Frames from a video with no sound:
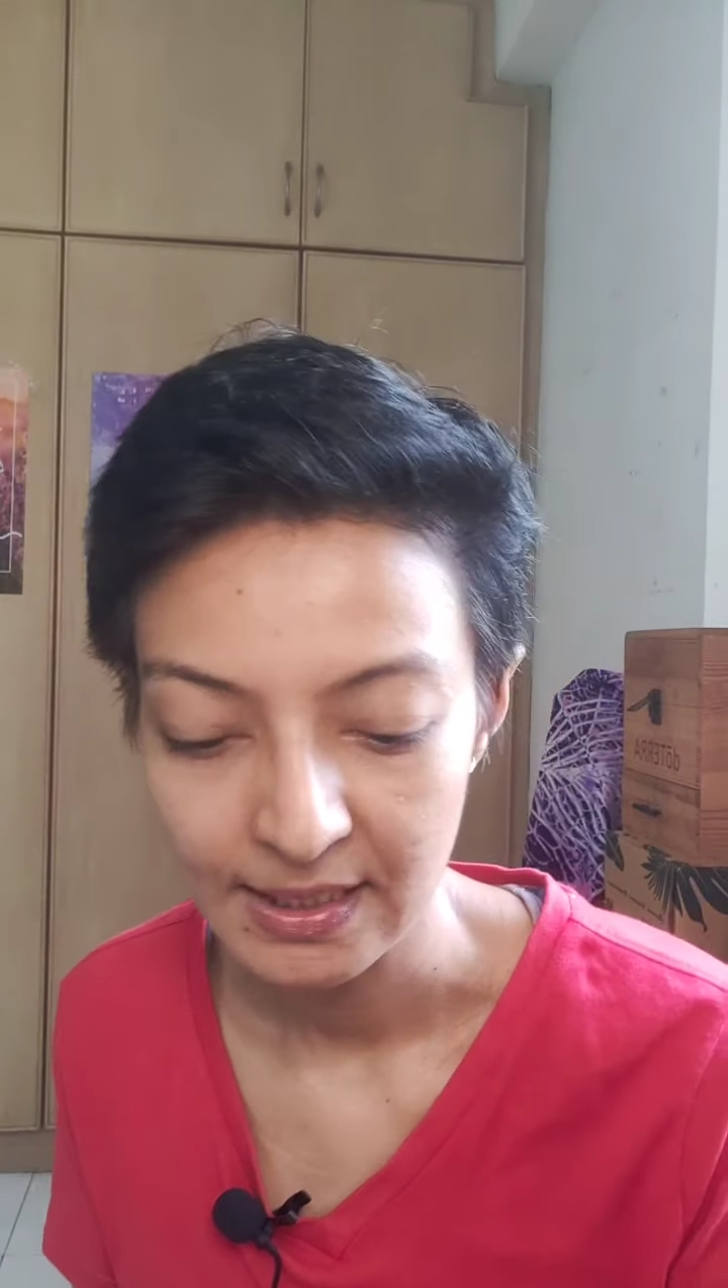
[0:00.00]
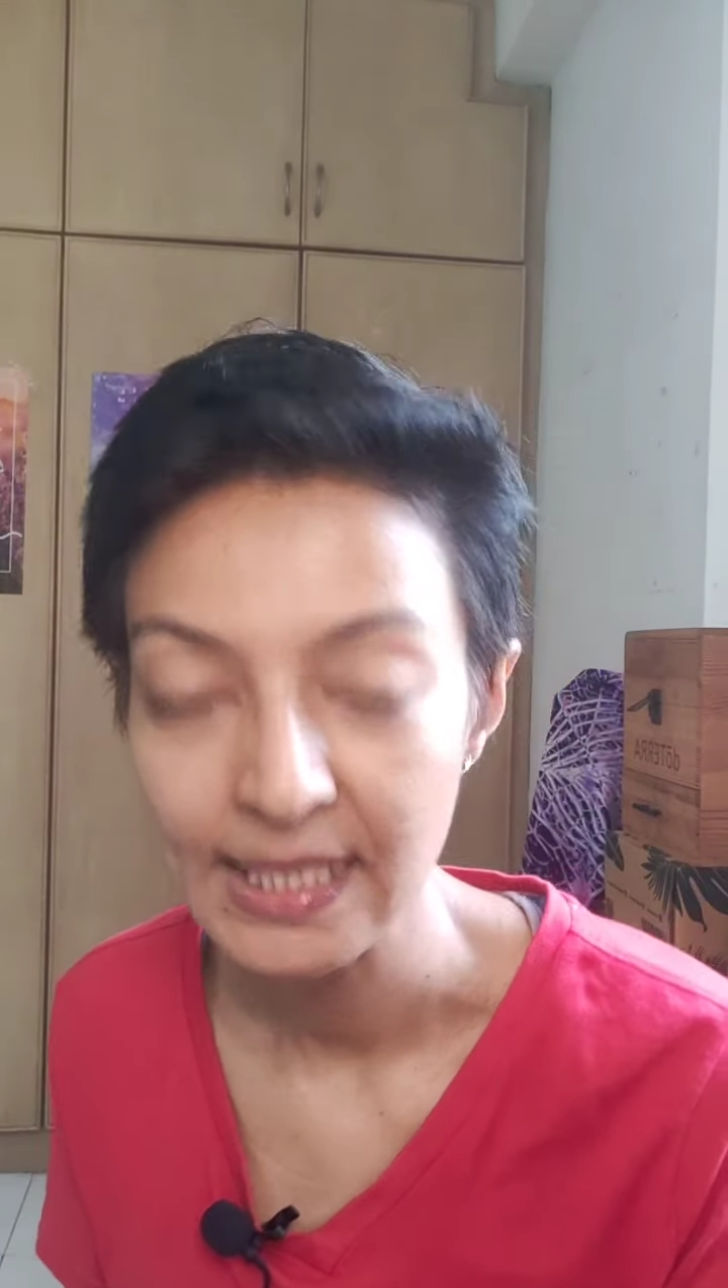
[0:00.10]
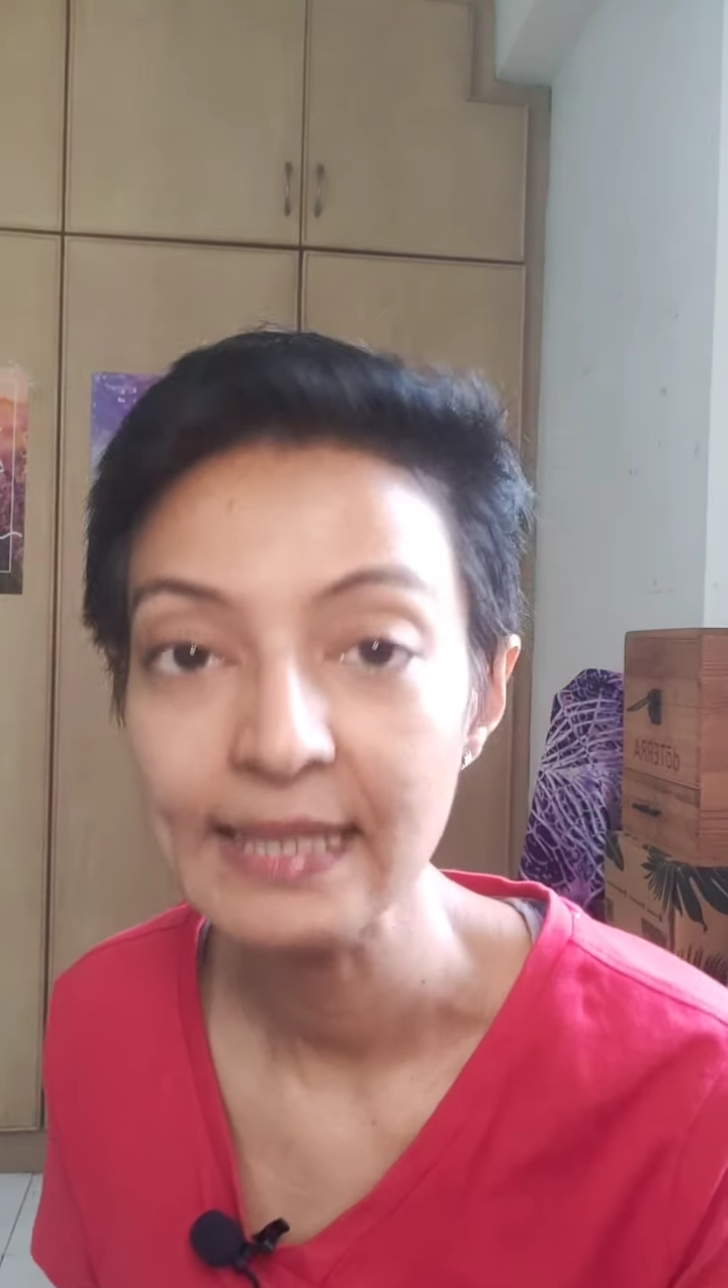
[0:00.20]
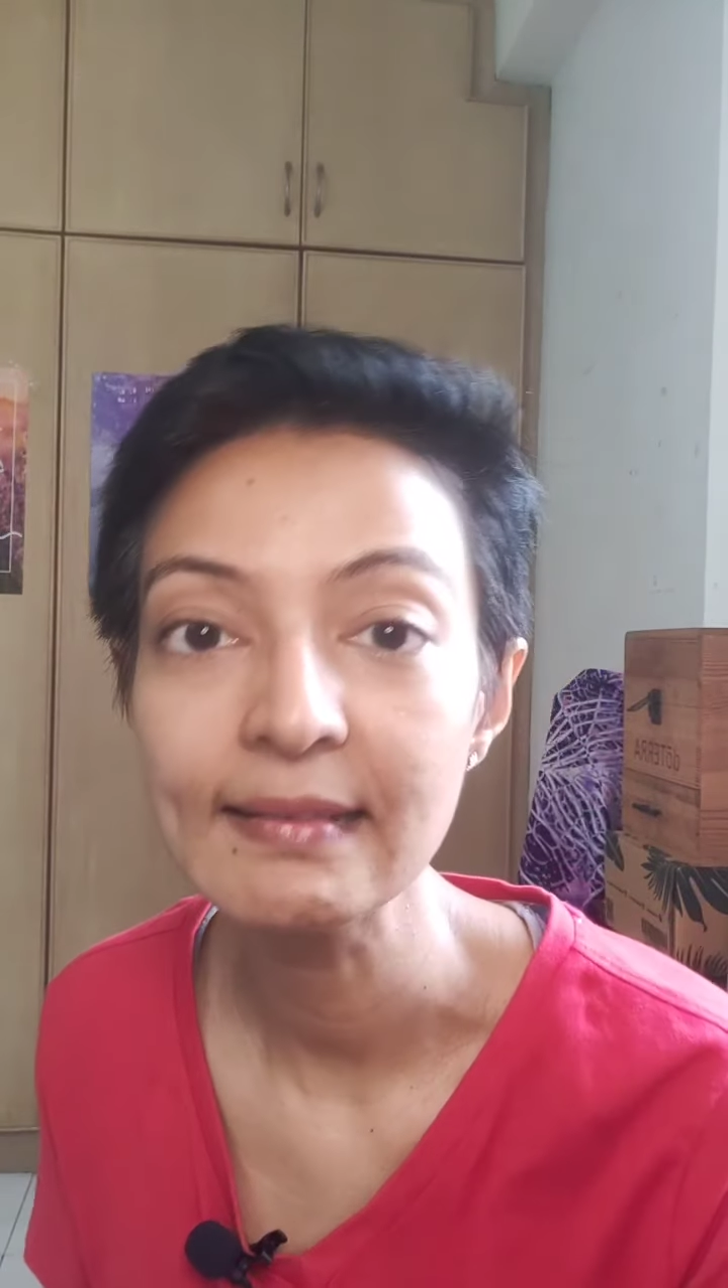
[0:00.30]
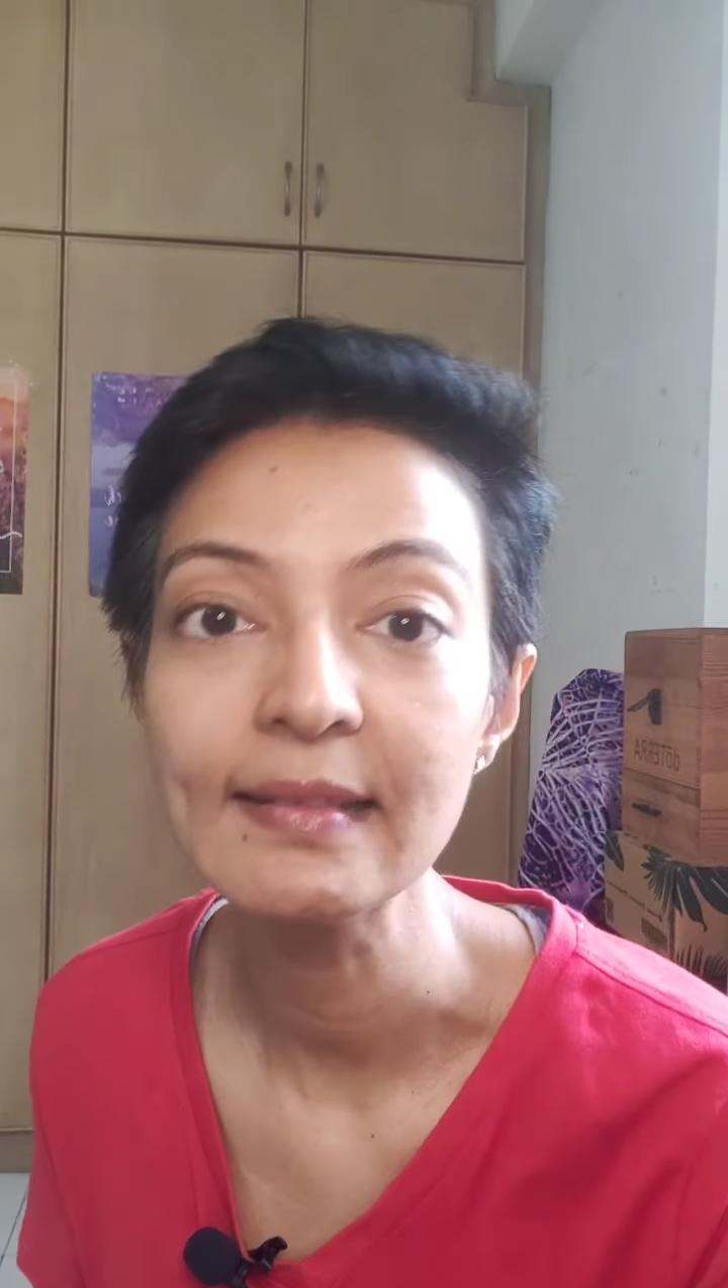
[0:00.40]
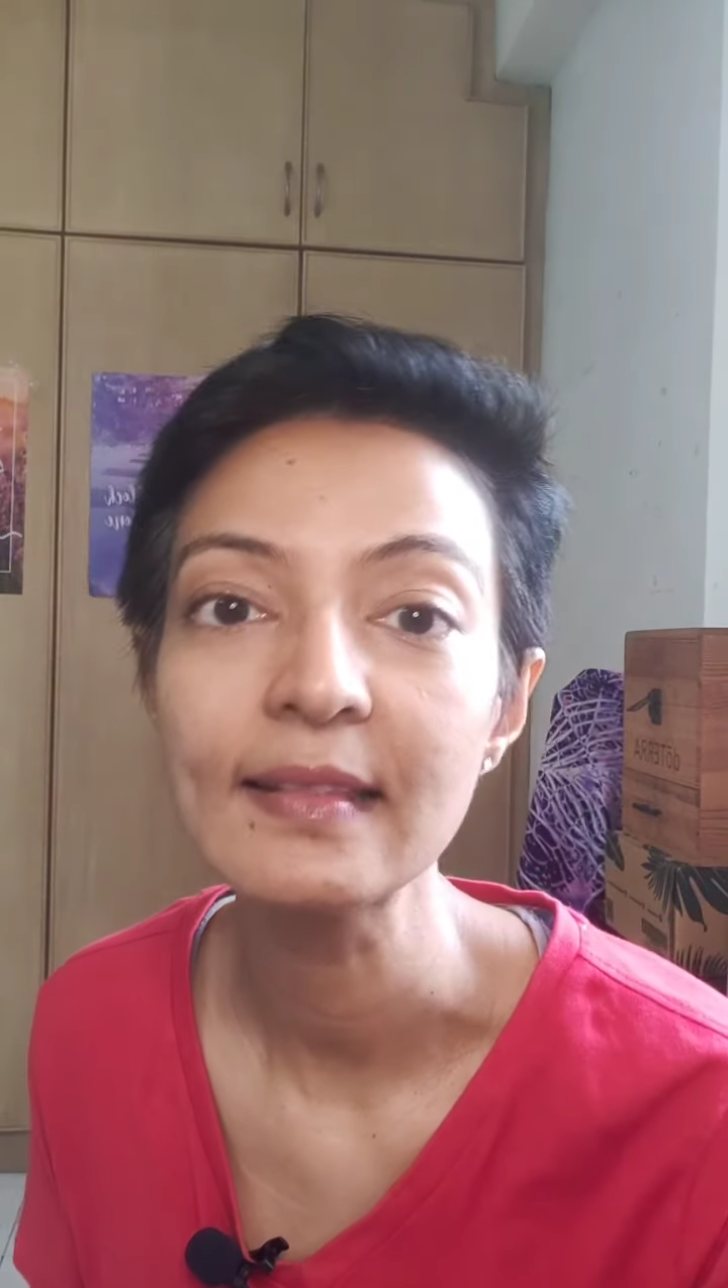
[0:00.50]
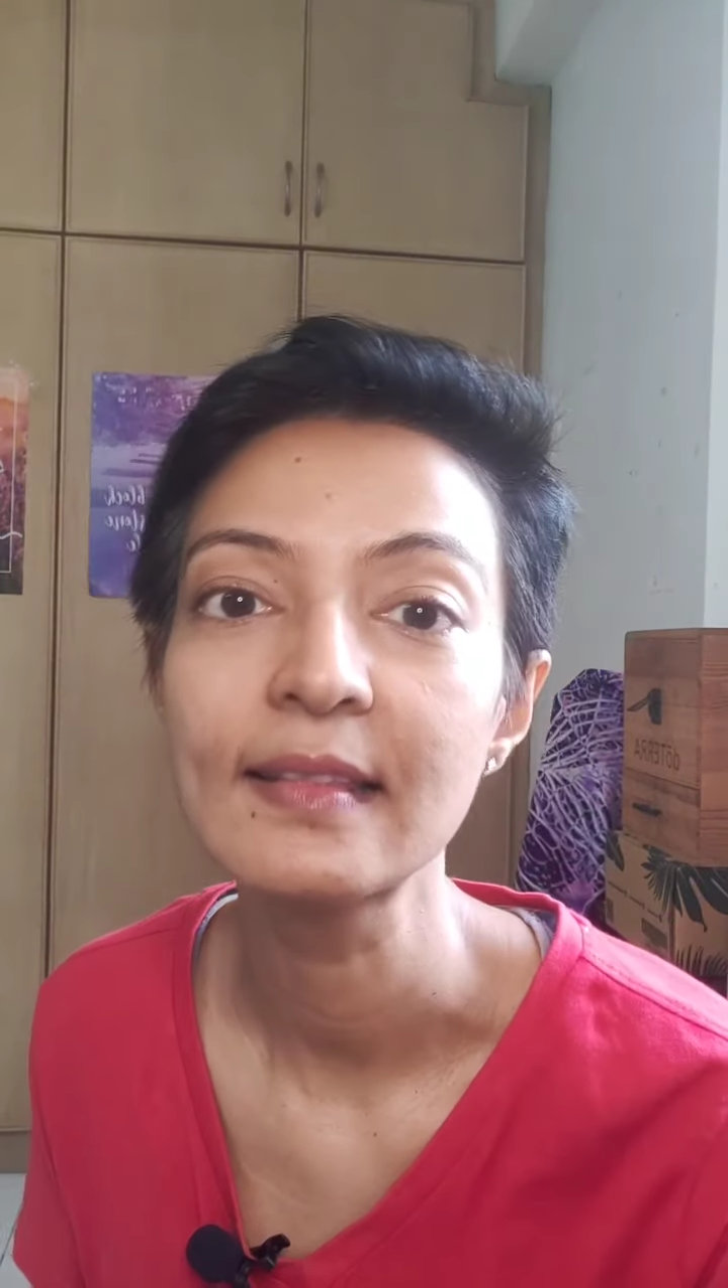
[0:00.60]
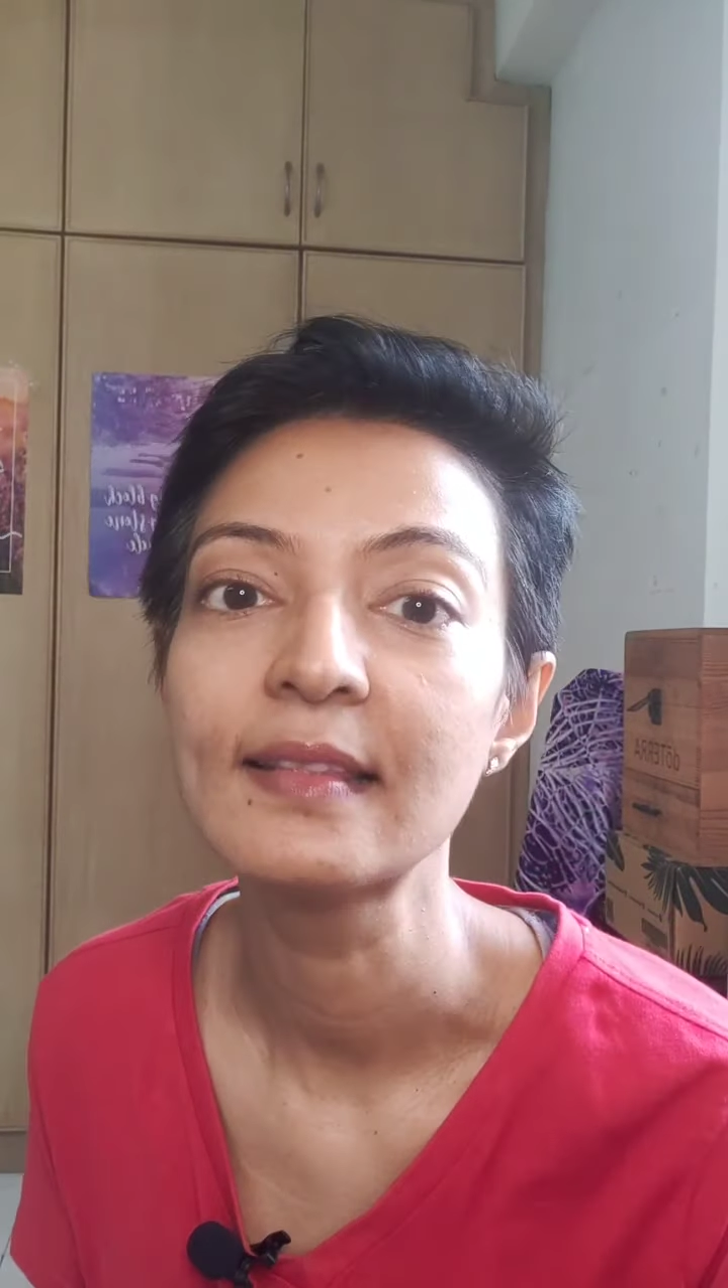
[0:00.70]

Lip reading: in